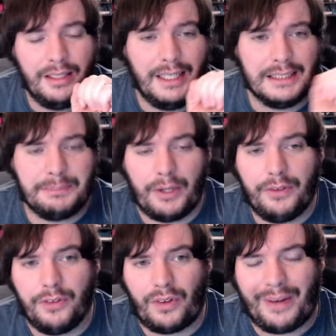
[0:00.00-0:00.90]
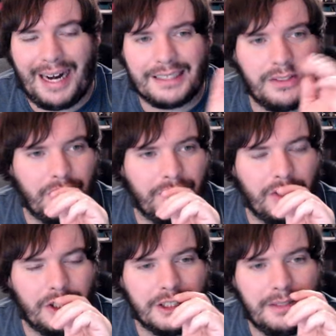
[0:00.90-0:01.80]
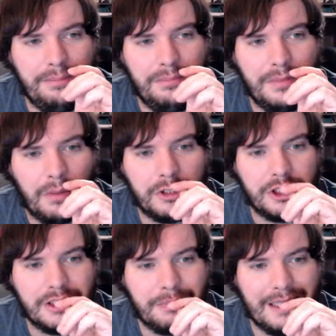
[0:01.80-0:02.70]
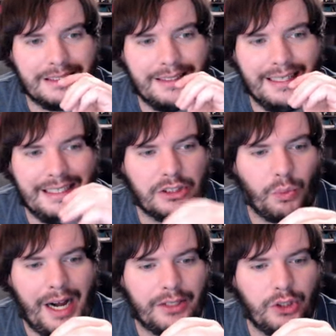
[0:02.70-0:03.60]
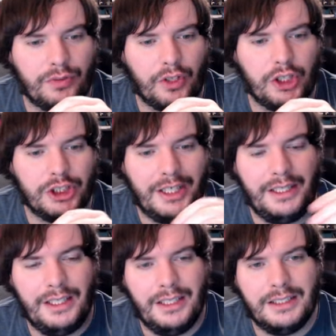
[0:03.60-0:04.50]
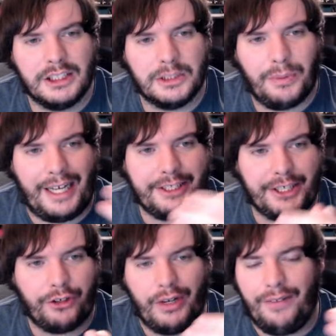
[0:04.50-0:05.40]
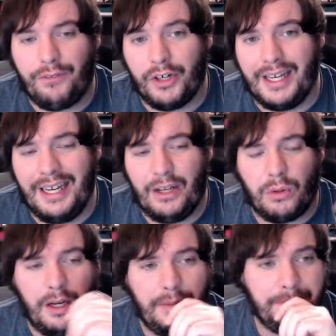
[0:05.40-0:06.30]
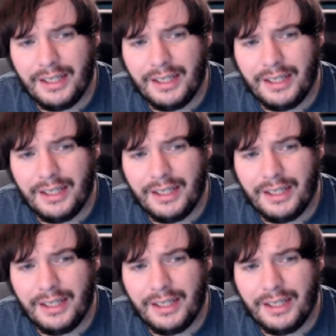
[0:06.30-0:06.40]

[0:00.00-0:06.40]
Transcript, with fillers: It's better than the Rakdos version, which is basically is the Rakdos version splashing green for Ygra.